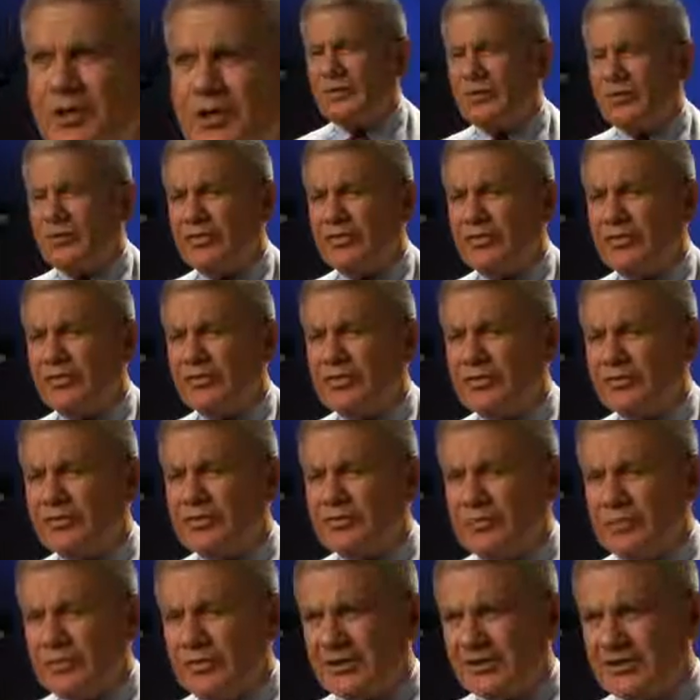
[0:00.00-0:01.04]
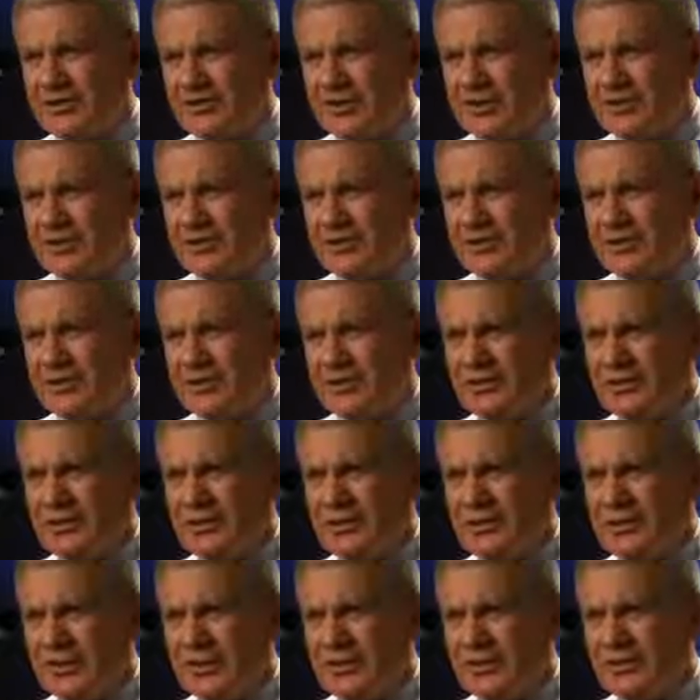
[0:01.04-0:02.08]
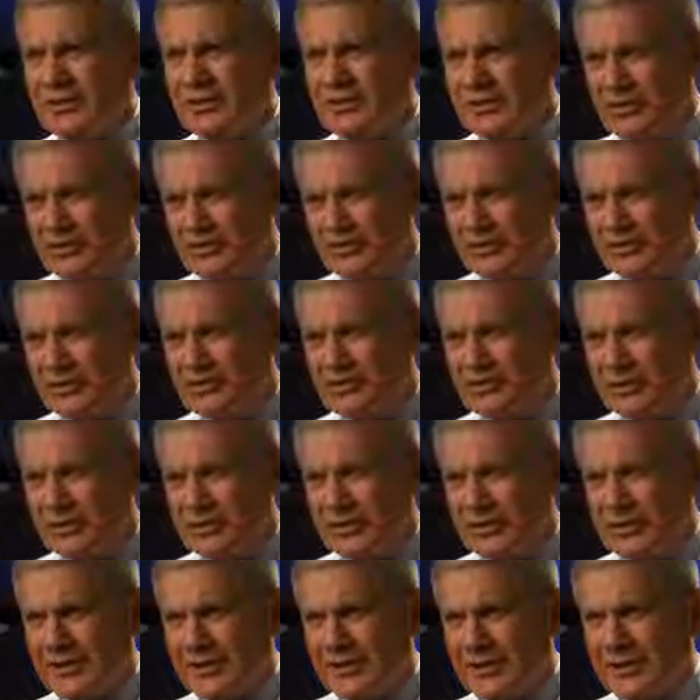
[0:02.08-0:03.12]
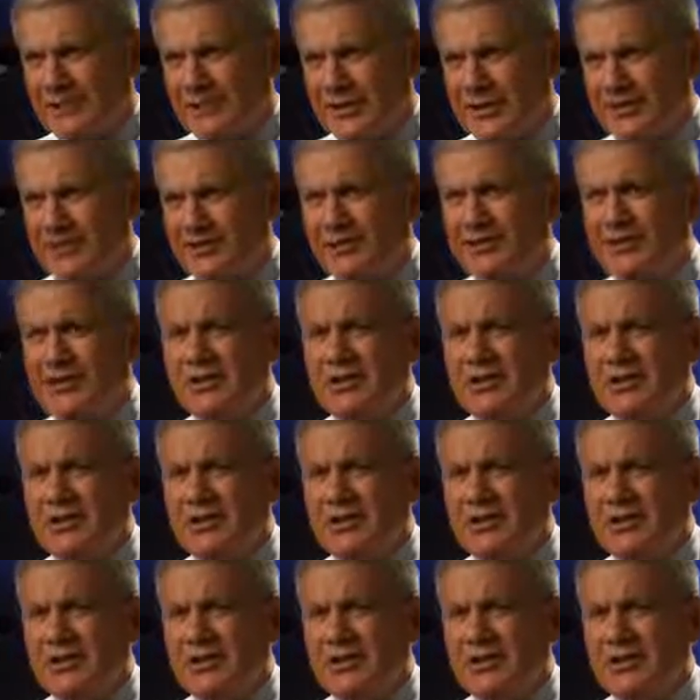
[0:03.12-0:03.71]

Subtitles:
both at Tufts New England Medical Center and at the University of Miami,